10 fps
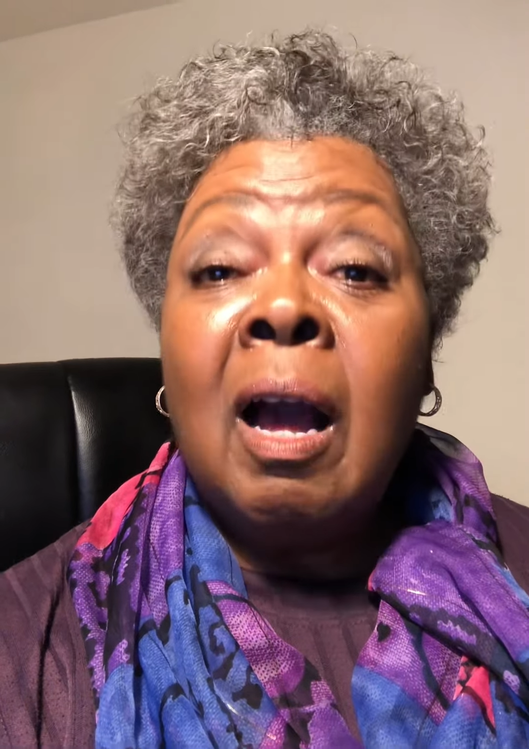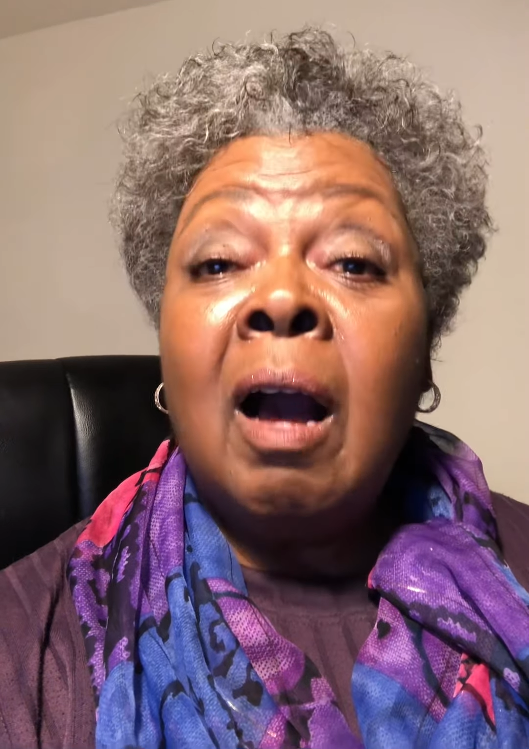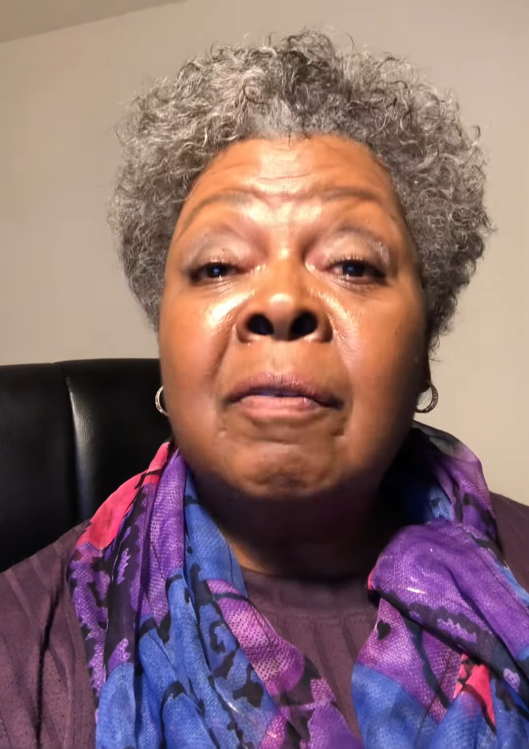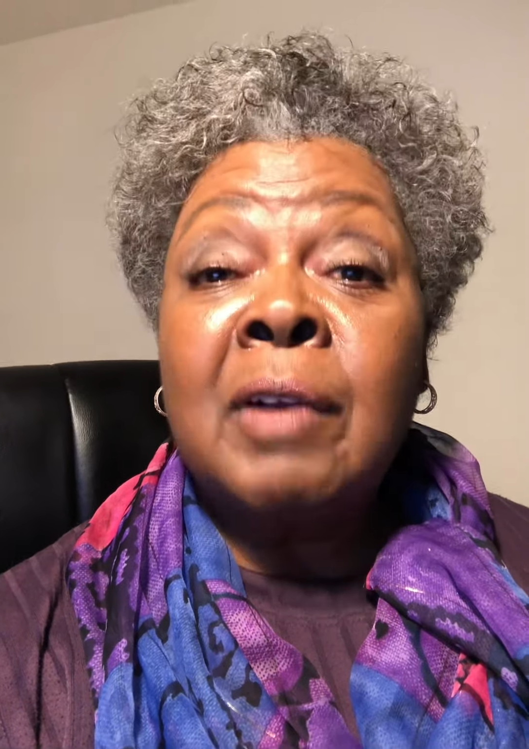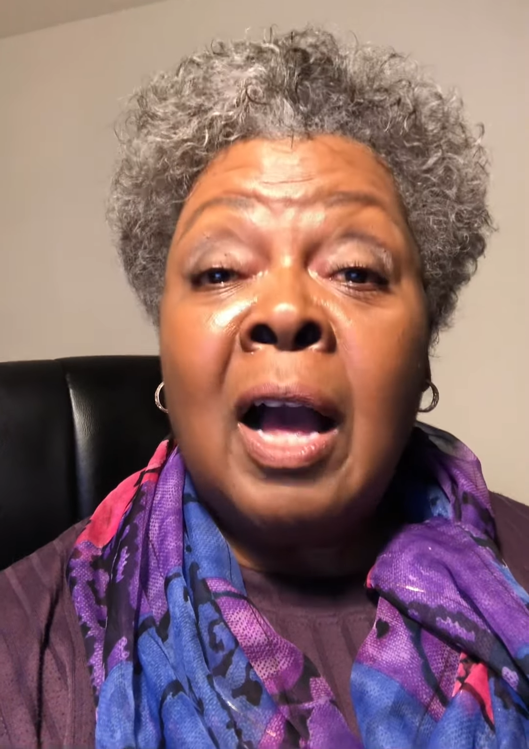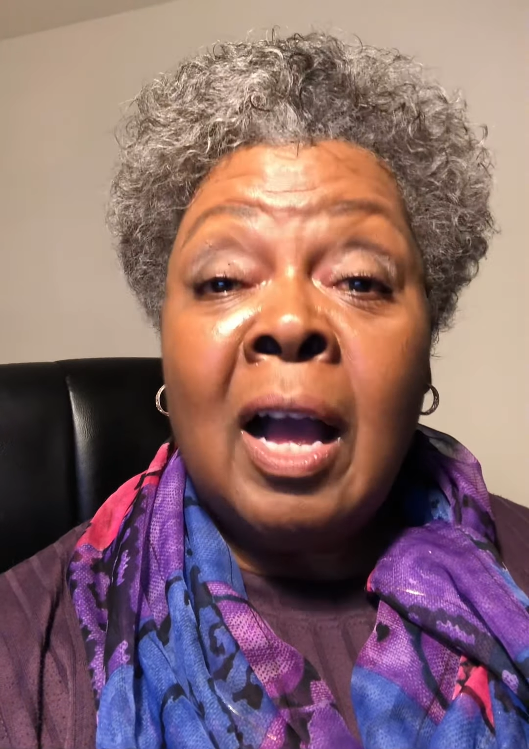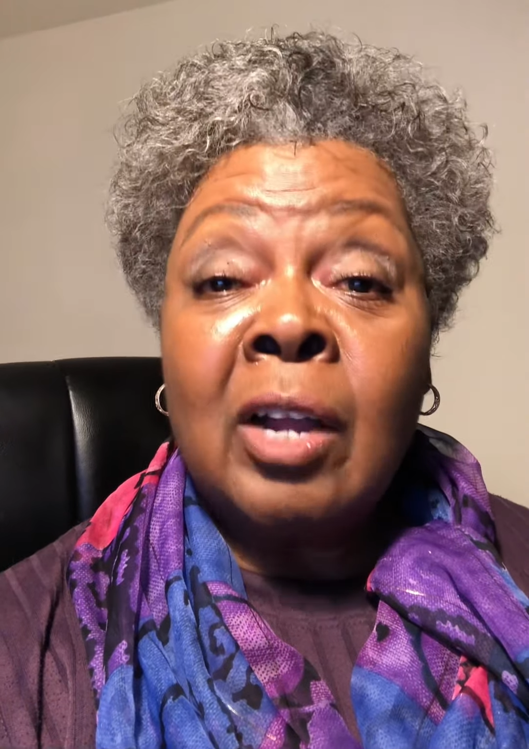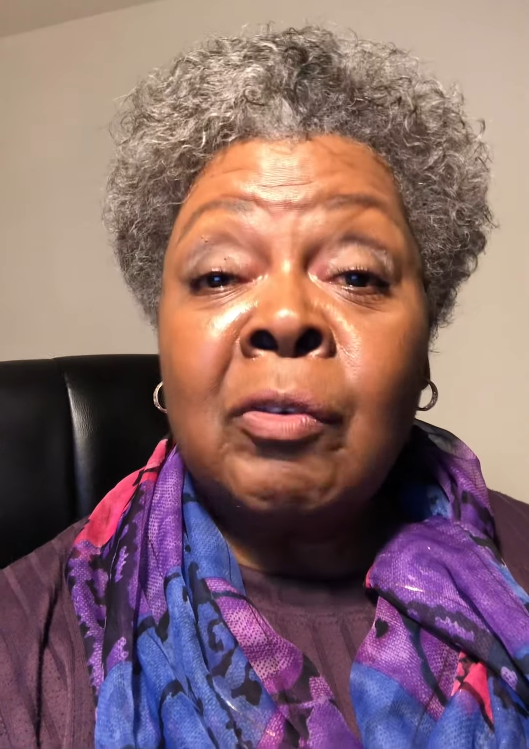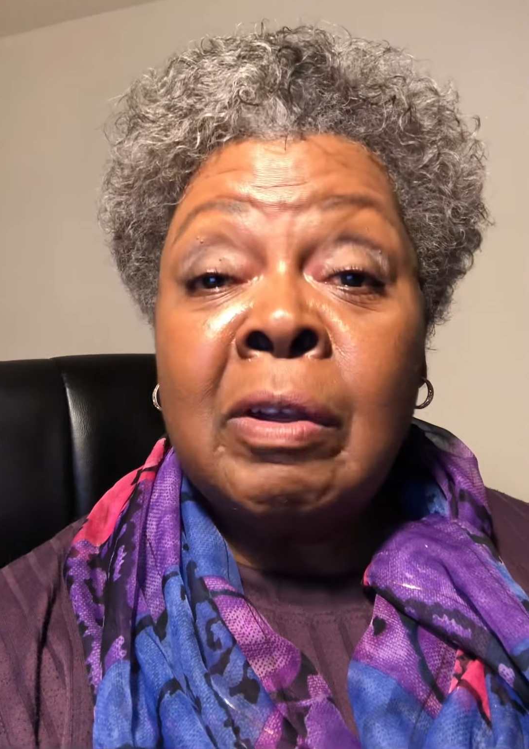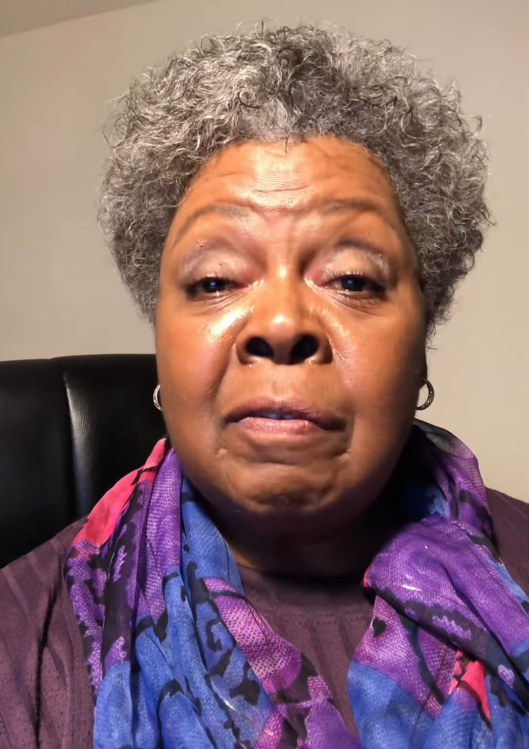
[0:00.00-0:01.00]
of
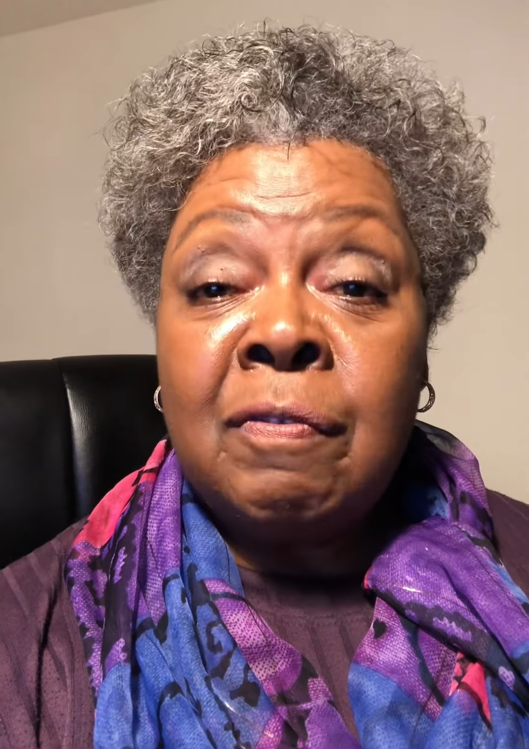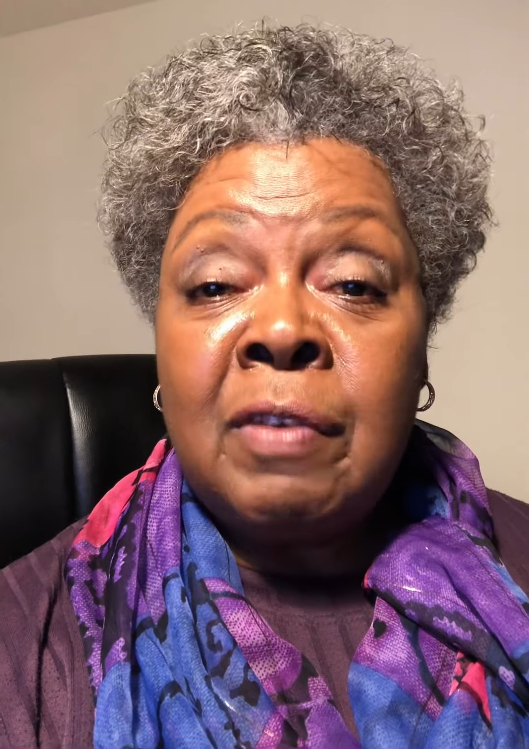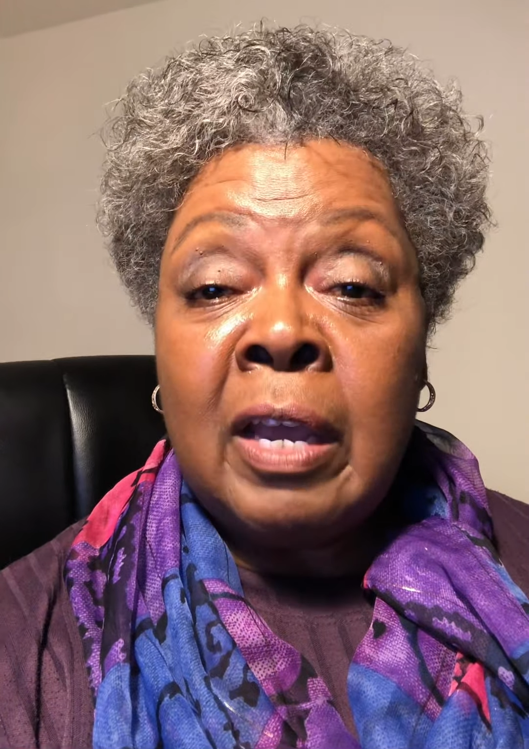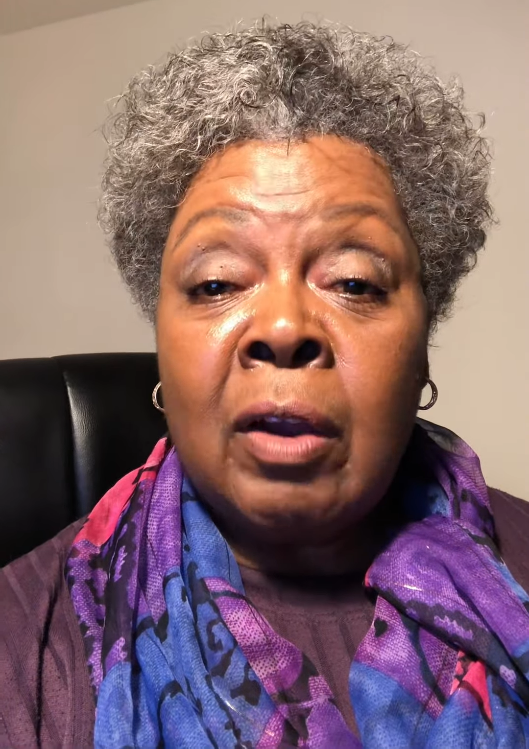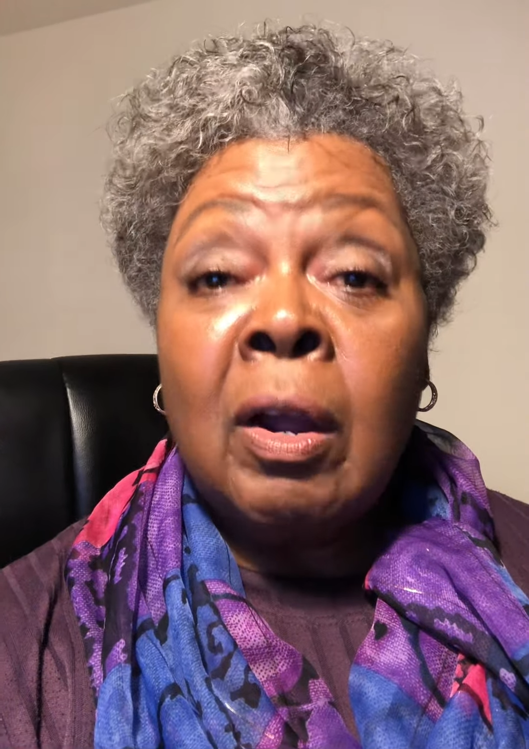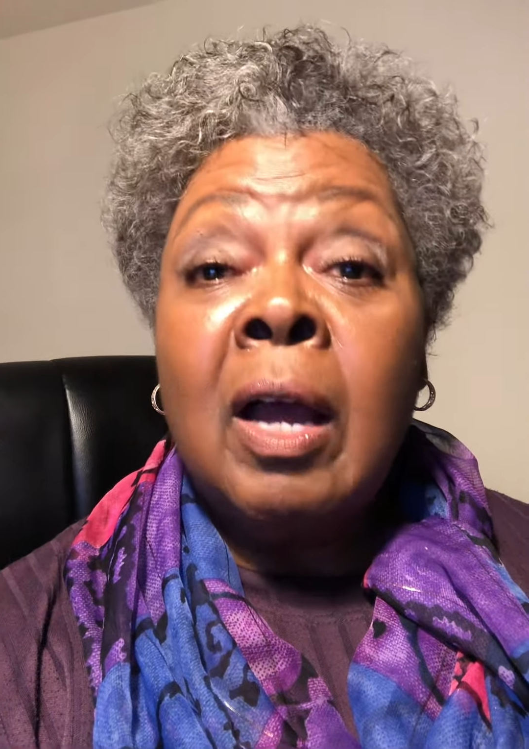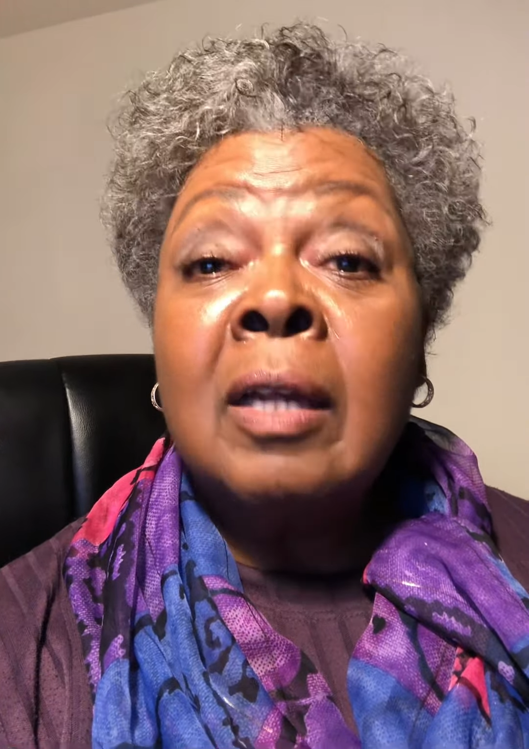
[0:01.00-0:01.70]
conquering fear.